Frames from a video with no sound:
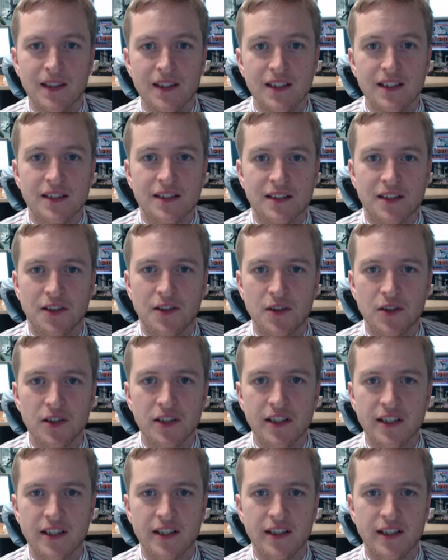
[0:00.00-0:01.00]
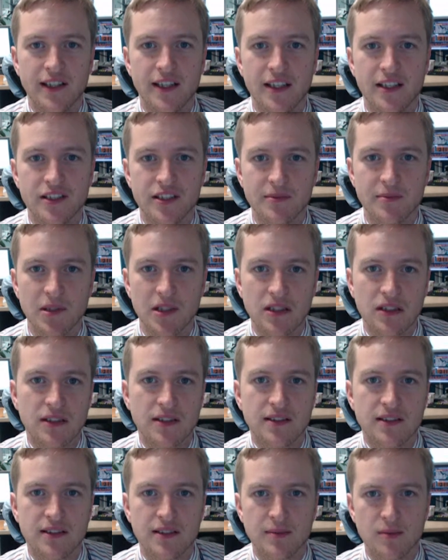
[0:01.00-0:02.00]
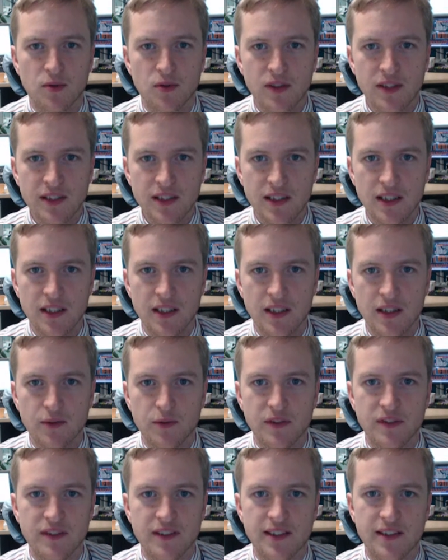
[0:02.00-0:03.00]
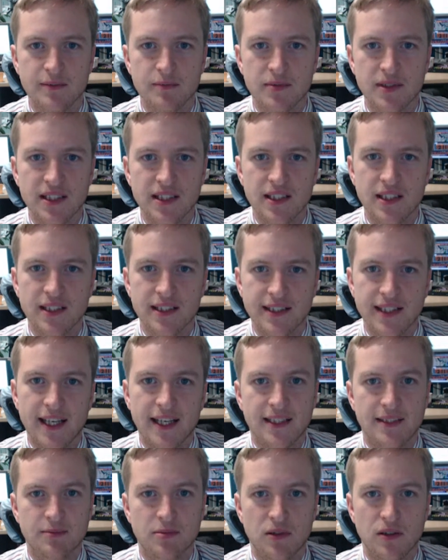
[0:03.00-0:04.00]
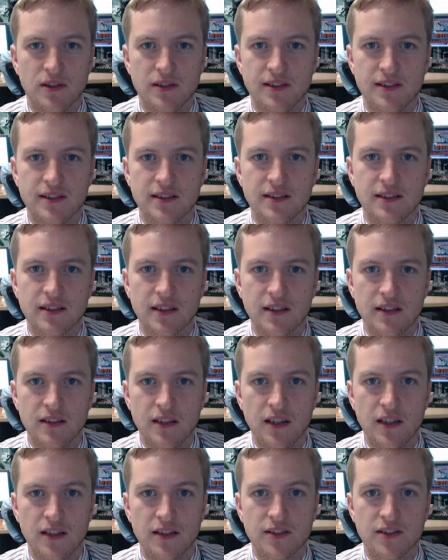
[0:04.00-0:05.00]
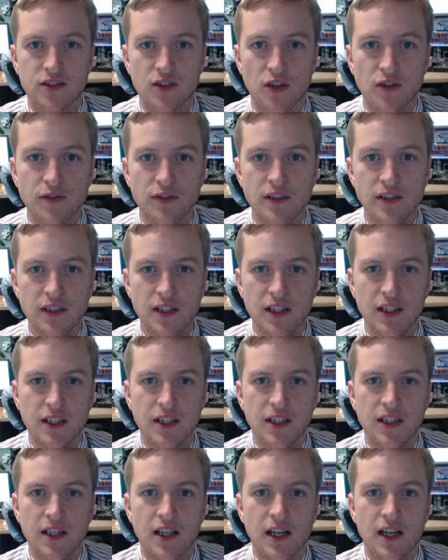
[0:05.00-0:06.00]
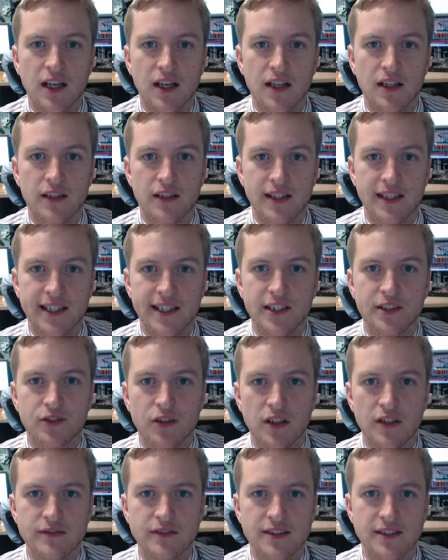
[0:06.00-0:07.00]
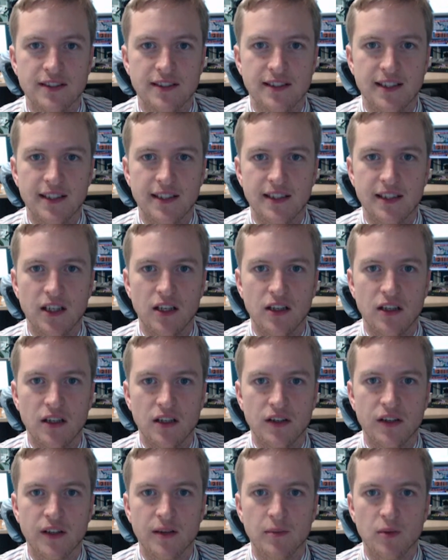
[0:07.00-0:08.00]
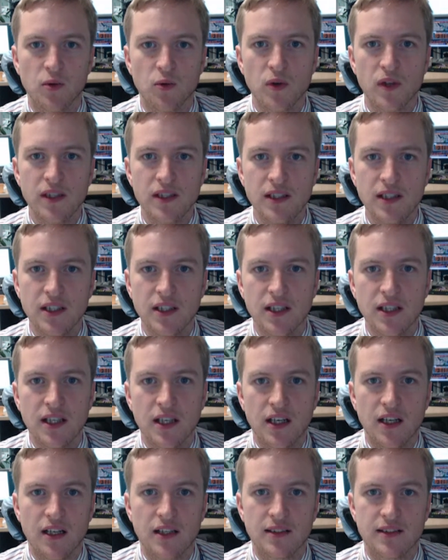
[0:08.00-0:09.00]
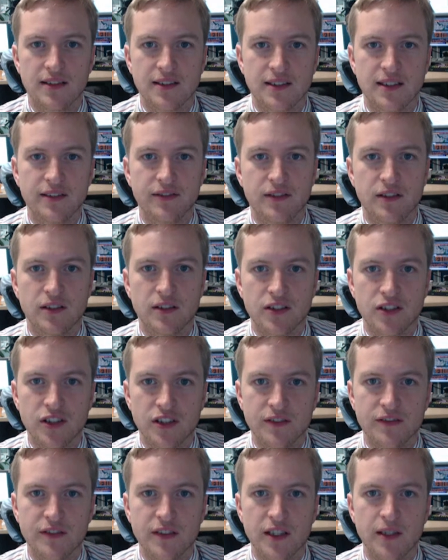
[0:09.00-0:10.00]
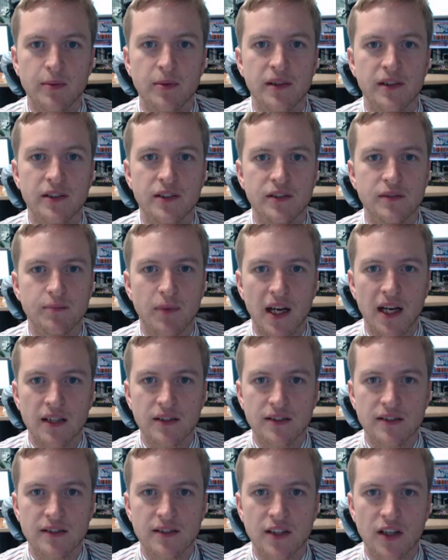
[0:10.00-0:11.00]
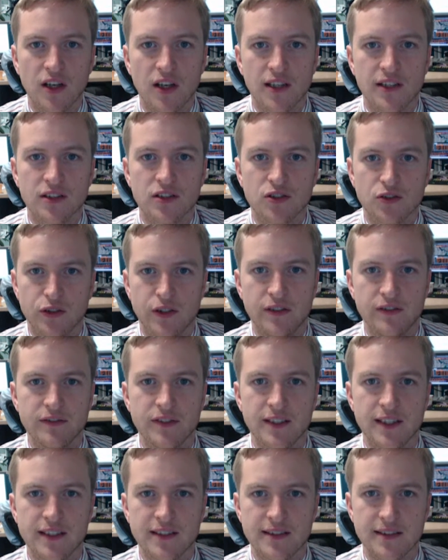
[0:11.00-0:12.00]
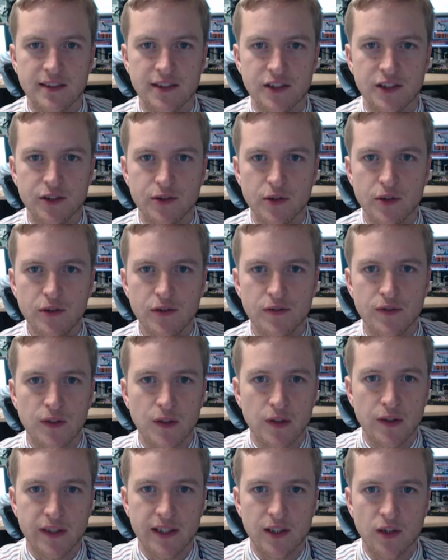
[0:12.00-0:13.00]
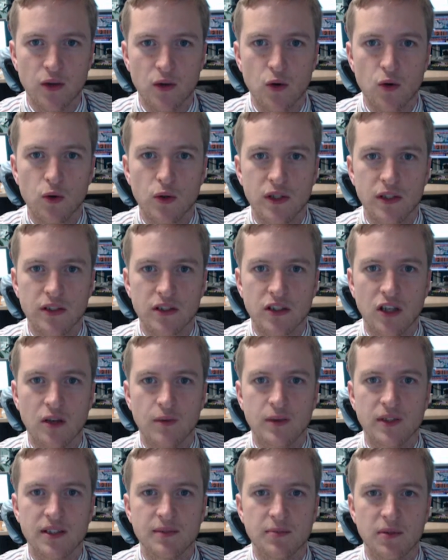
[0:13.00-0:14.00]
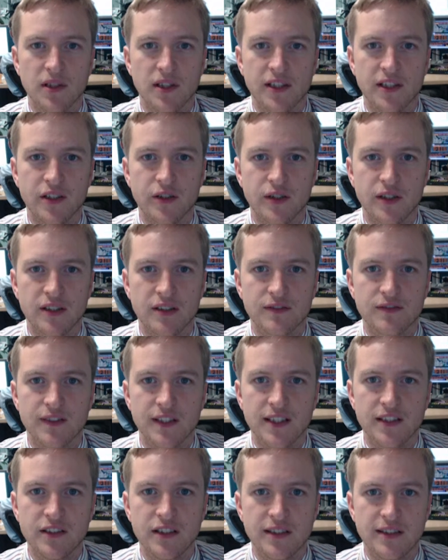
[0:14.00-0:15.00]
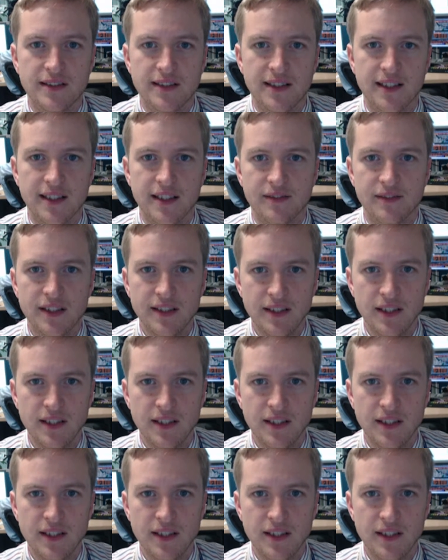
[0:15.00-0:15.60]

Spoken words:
So looking at the energy markets this morning, we've seen particularly gas prices soften. The key drivers today are, number one, significant shift up in pound sterling strength against the euro following hawkish comments by the US Fed yesterday evening.